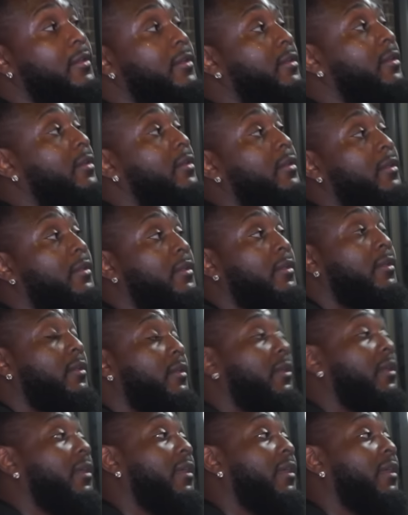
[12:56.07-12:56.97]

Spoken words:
I'm telling you, though.